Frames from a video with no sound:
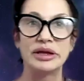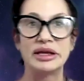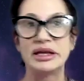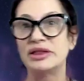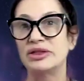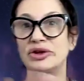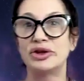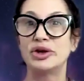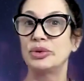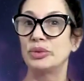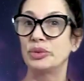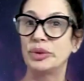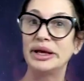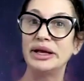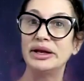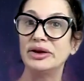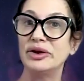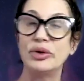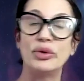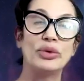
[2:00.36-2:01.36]
either you
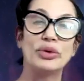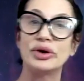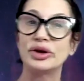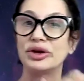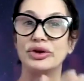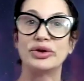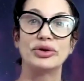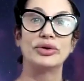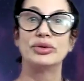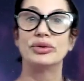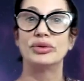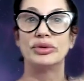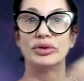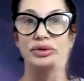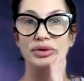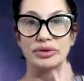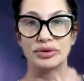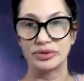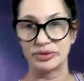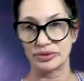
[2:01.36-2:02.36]
win or
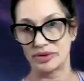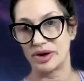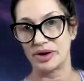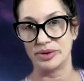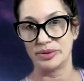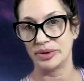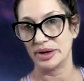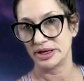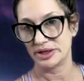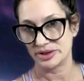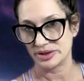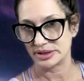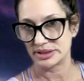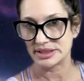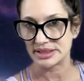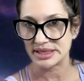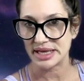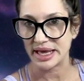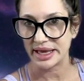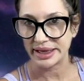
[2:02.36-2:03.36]
you grow, I should
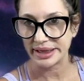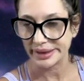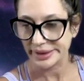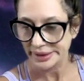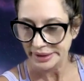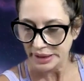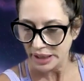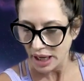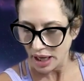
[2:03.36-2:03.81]
say.